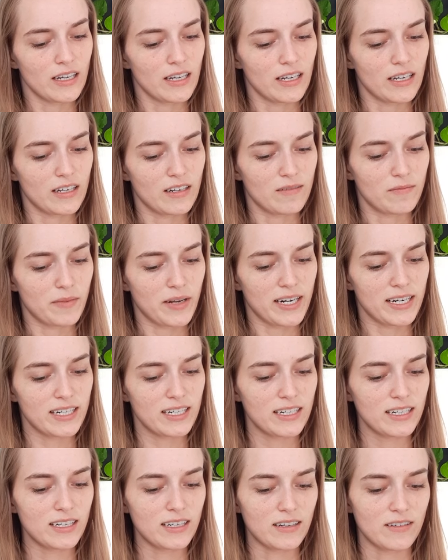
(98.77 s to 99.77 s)
In
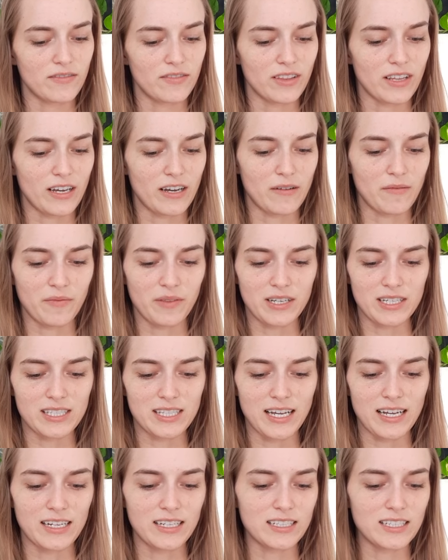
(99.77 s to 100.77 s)
many of them, the
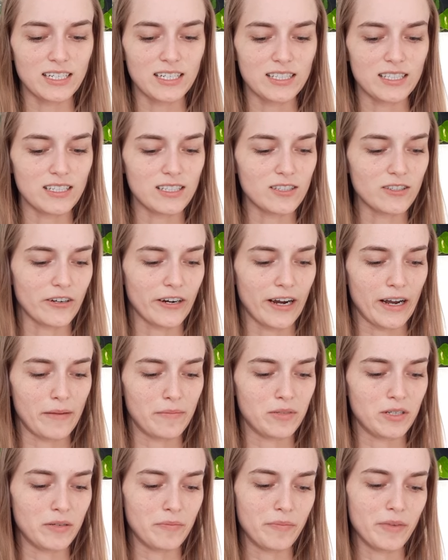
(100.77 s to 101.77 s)
sentence is
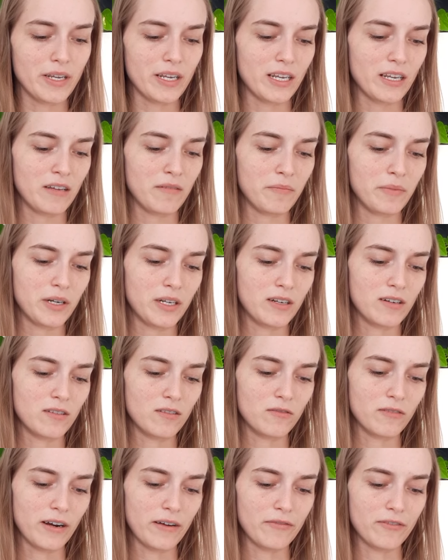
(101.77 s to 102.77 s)
ascribed to me, but
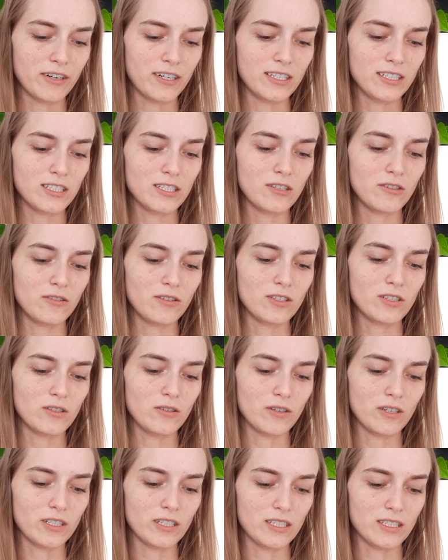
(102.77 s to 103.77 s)
no reference to a
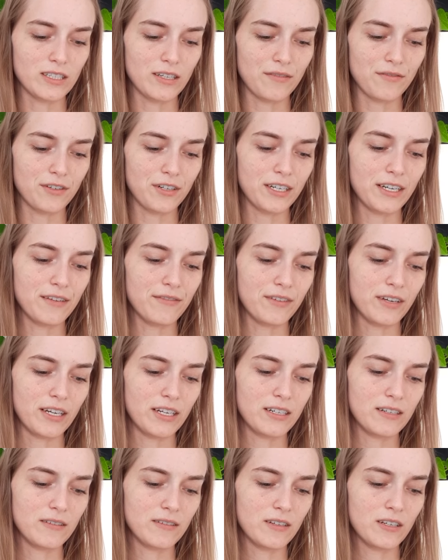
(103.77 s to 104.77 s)
source is ever
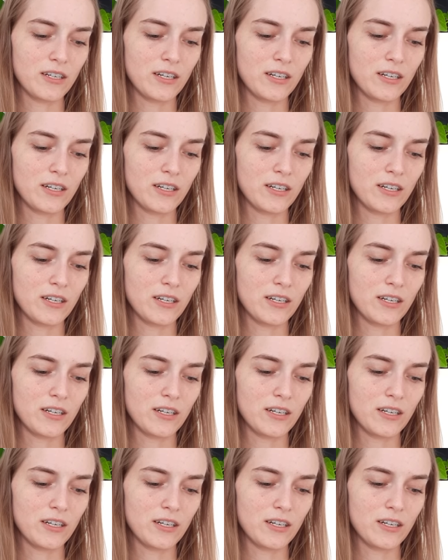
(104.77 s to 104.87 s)
given.